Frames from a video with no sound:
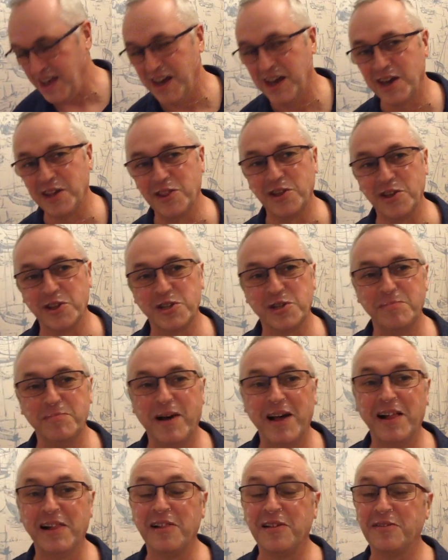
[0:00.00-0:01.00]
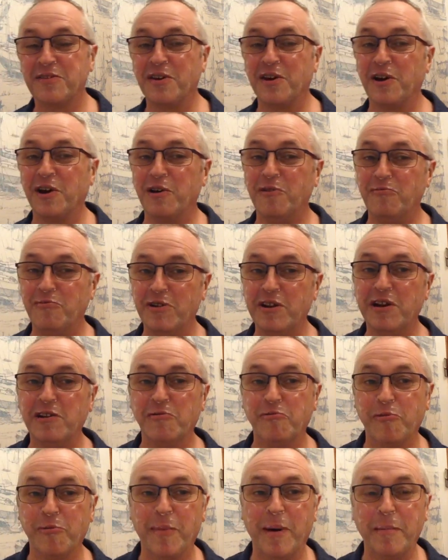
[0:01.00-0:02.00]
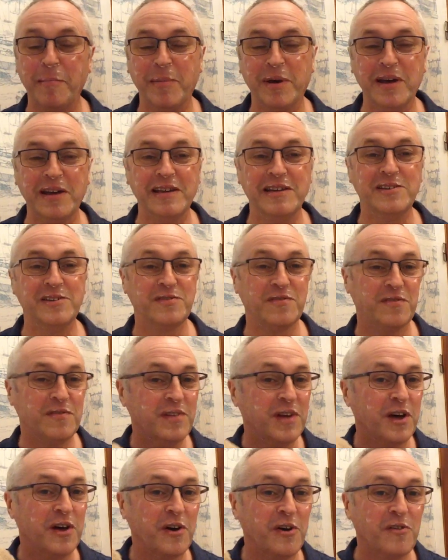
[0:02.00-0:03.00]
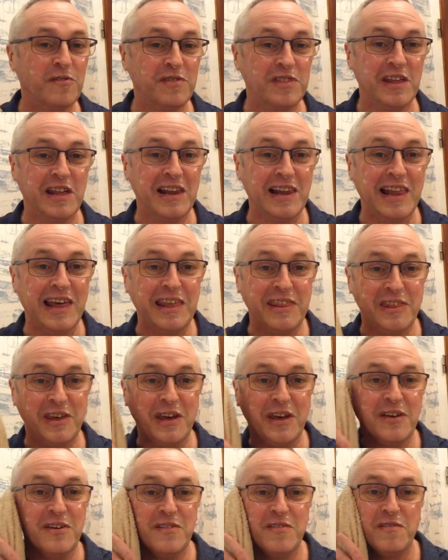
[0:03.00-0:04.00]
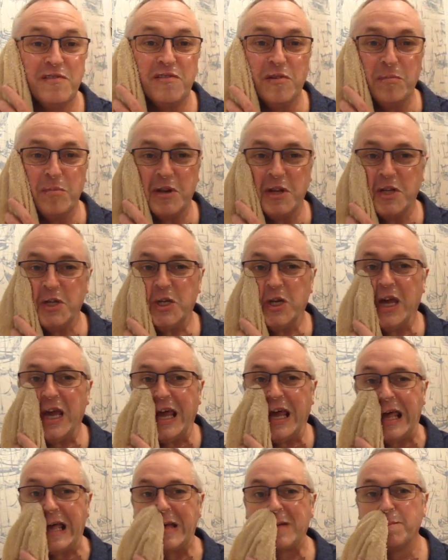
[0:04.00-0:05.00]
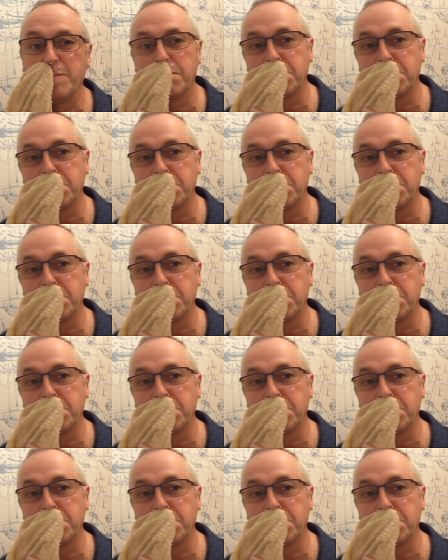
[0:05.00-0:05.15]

And the smell that I really remember is of the leather from the chair.